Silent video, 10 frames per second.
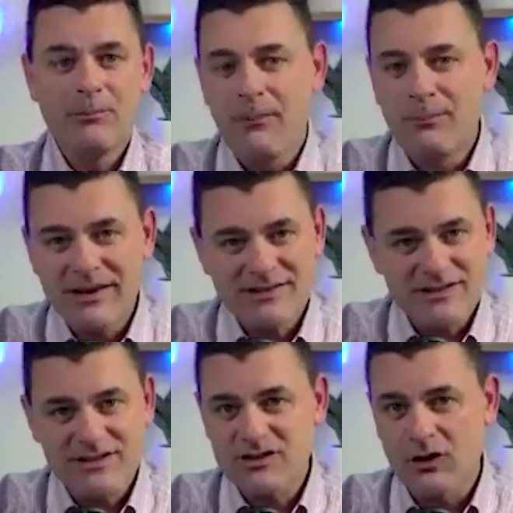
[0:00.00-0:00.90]
a
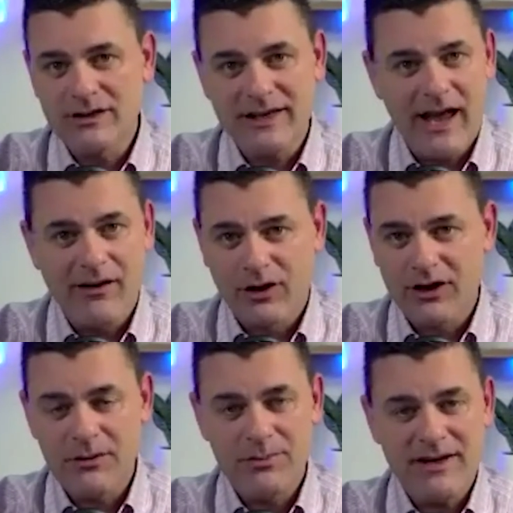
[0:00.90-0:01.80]
business is only ever going
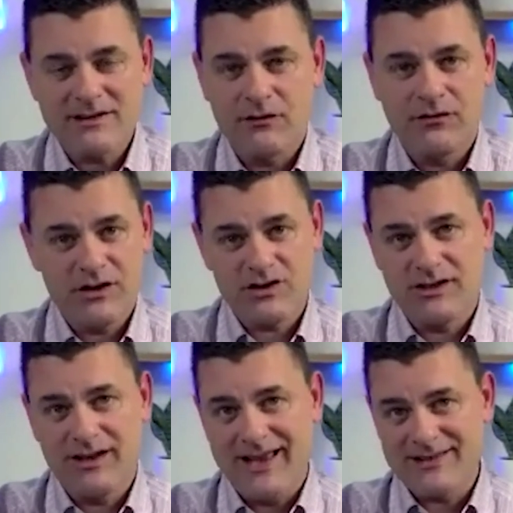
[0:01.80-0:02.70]
to be as
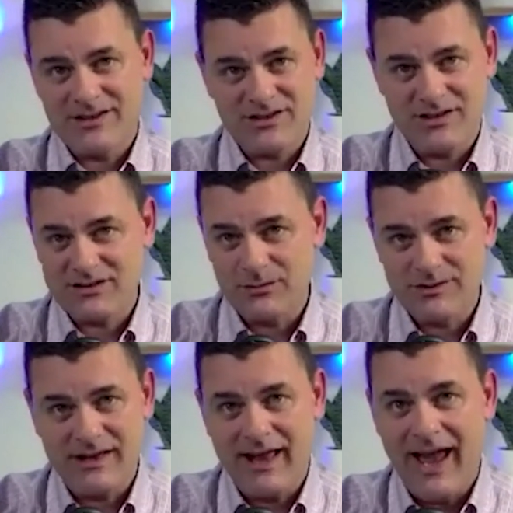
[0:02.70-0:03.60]
efficient as the systems
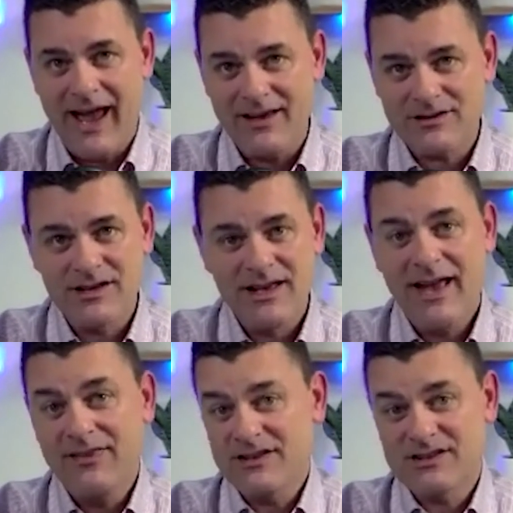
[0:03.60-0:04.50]
that it has
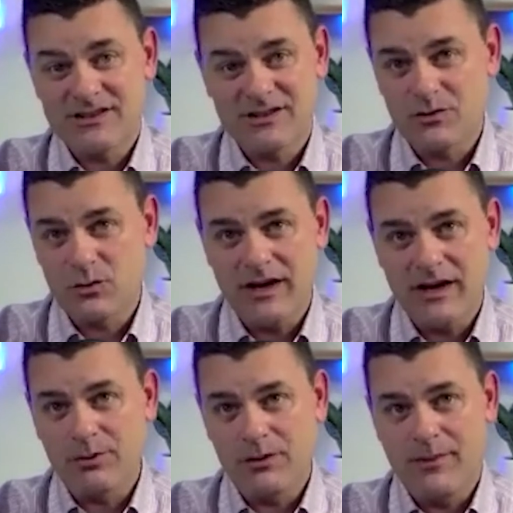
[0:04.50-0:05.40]
and the systems we
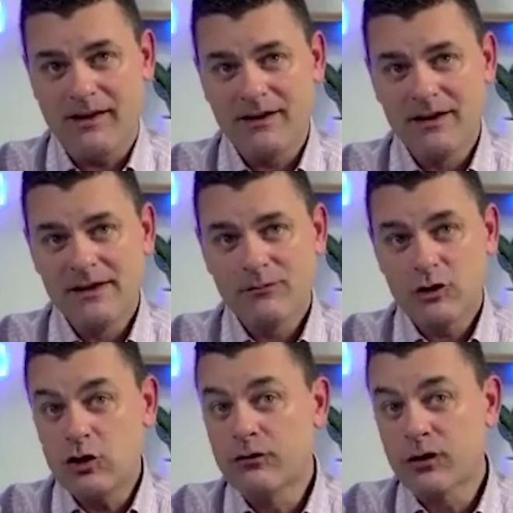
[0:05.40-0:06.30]
implement.
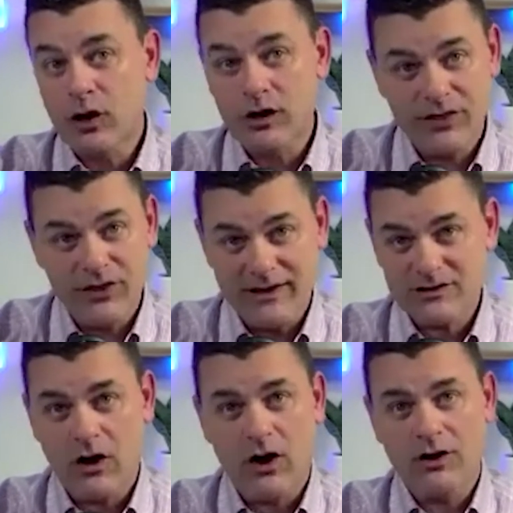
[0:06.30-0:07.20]
You've learned things the
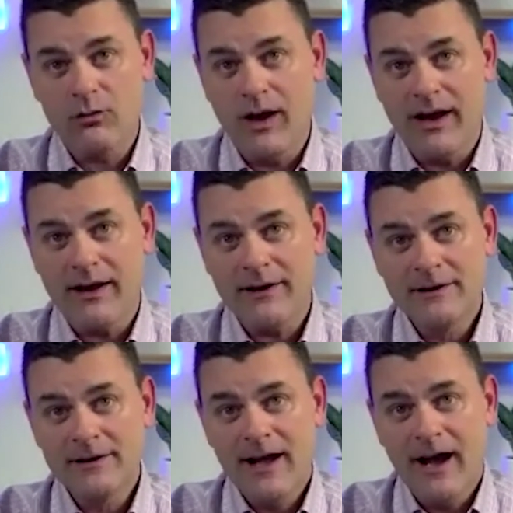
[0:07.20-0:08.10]
hard way.
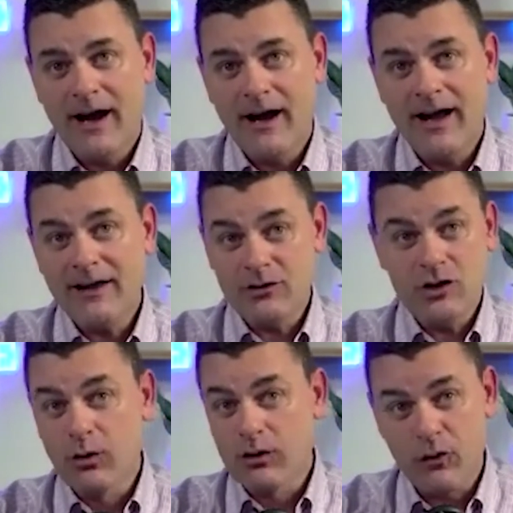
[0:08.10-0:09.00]
Uh, you
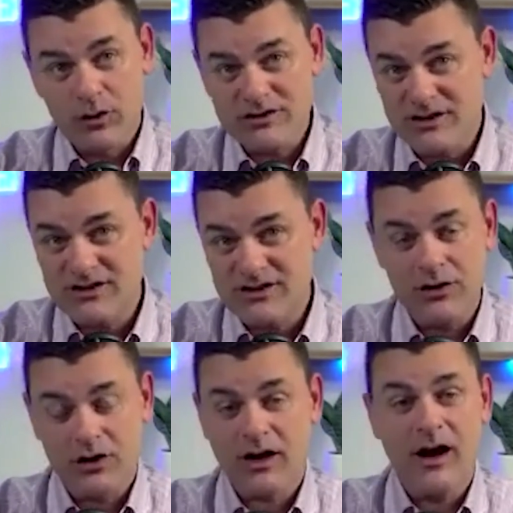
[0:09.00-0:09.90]
were forced to sell
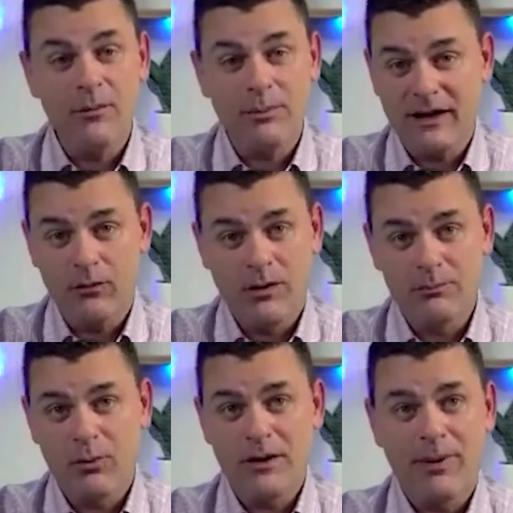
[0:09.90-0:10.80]
your company at one
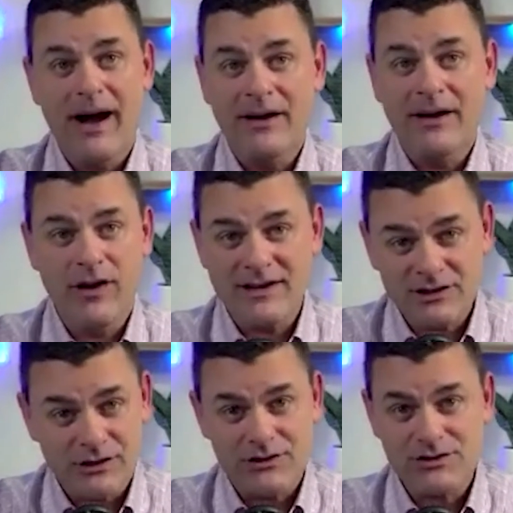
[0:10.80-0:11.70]
point by
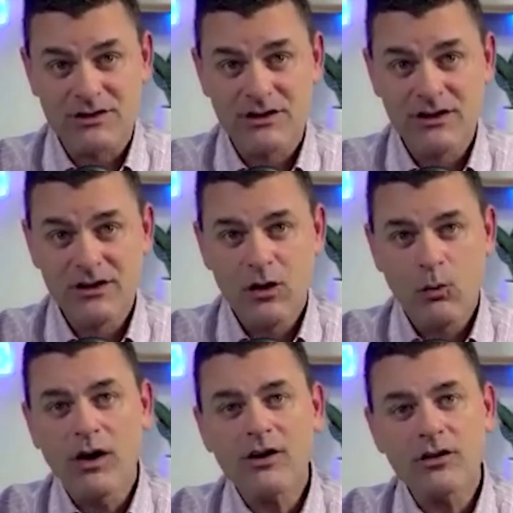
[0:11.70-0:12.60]
investors
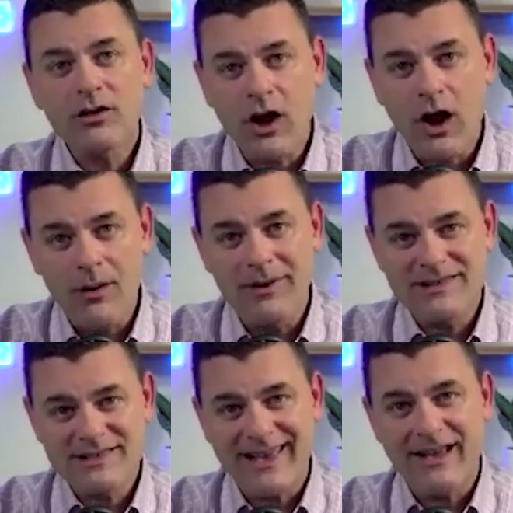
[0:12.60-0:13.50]
what are the common
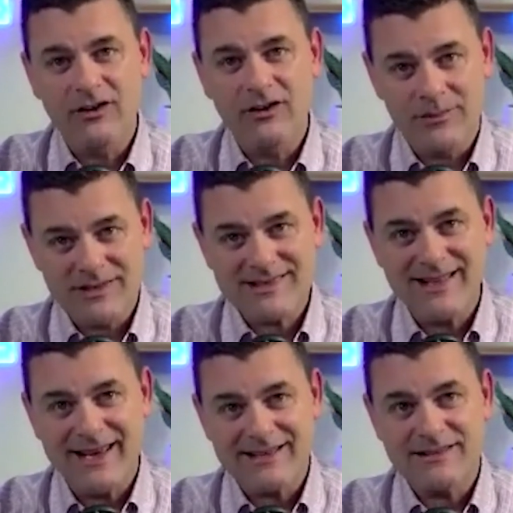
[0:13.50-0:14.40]
scaling
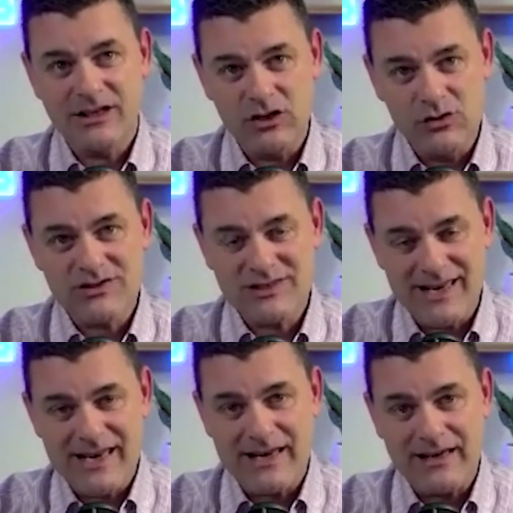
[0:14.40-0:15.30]
mistakes that you
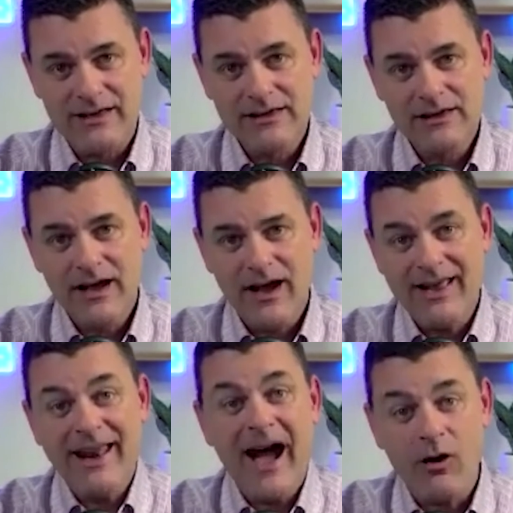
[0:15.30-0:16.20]
see? And
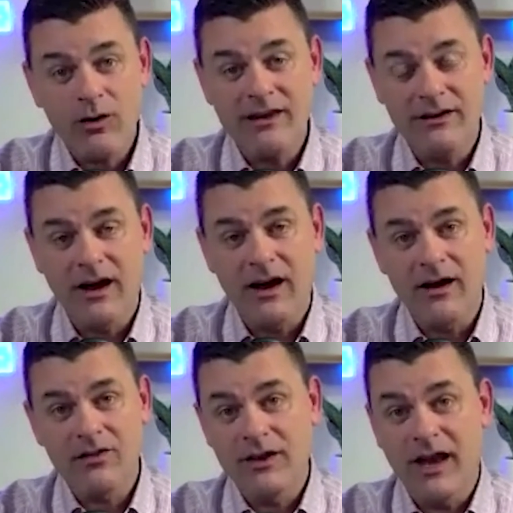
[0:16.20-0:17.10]
how can uh,
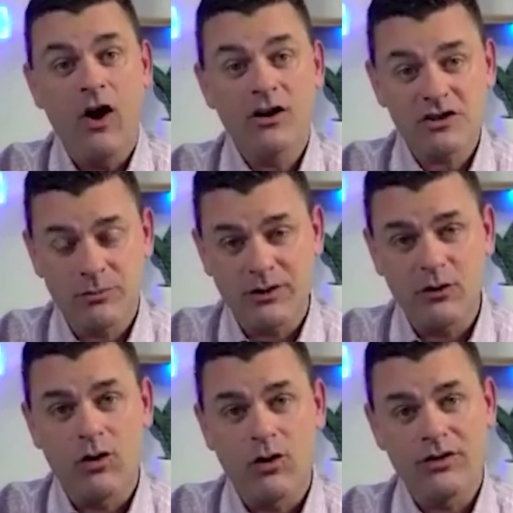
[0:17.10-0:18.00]
the
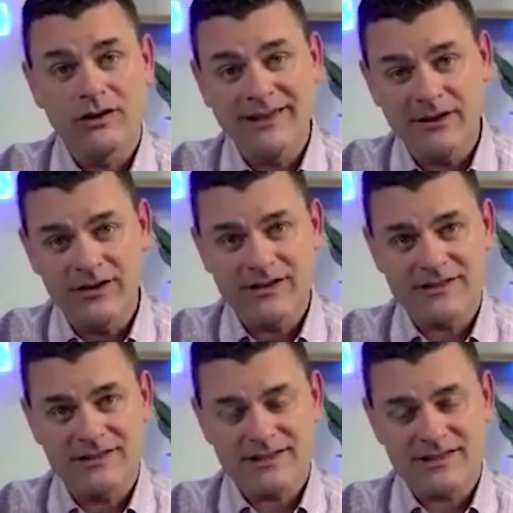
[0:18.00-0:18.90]
entrepreneur, the leader that's
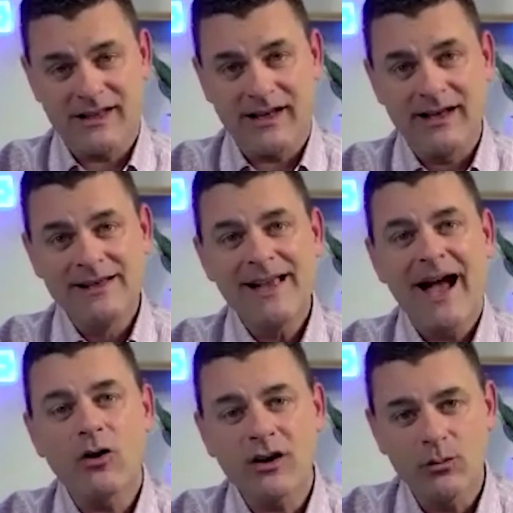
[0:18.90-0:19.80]
listening,
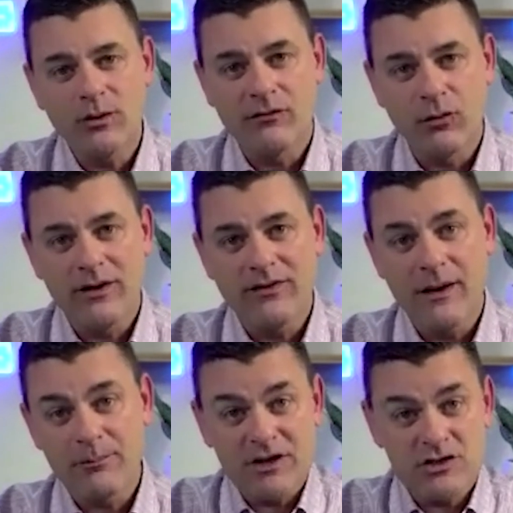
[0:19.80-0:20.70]
how can we avoid them?
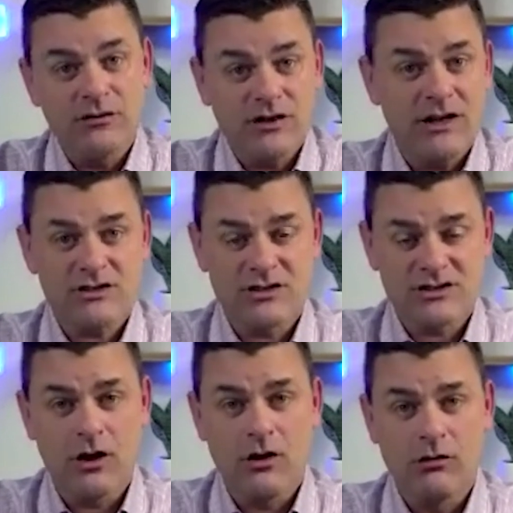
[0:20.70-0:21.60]
Because you've touched the
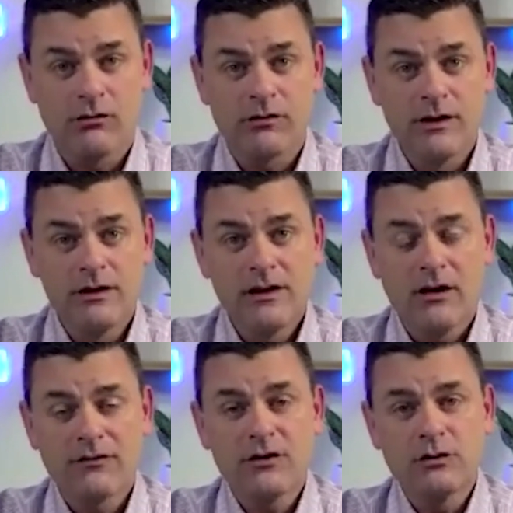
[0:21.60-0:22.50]
stove a
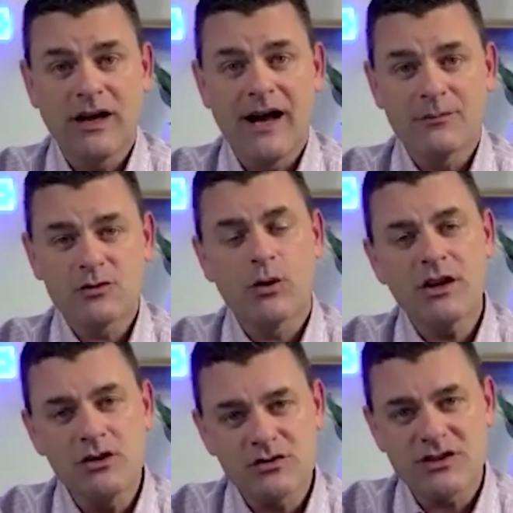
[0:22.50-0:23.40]
few times. What are
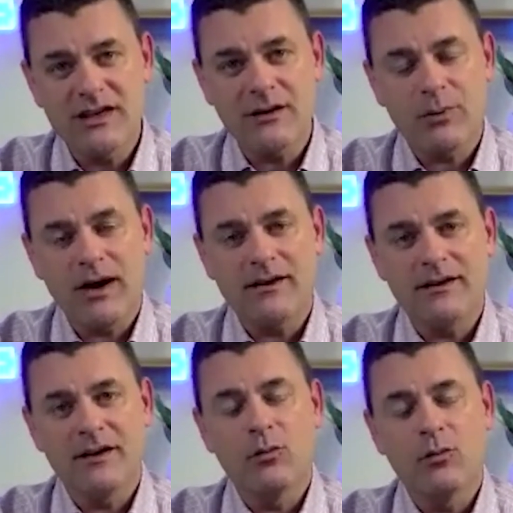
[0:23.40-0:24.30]
you seeing, Brandon?
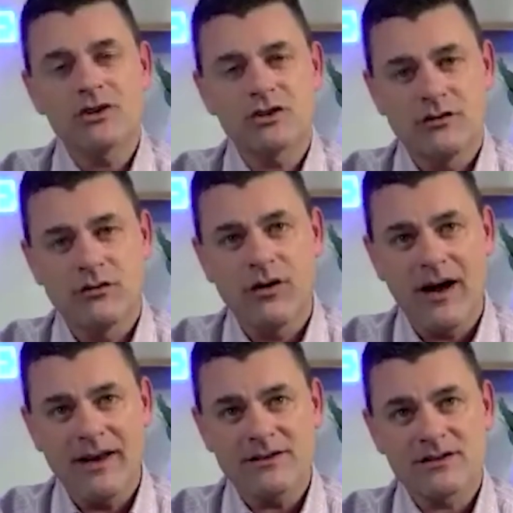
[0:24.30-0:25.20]
And what's your
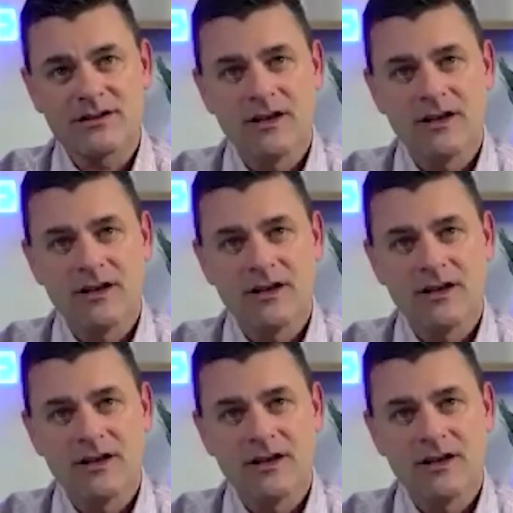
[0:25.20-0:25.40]
advice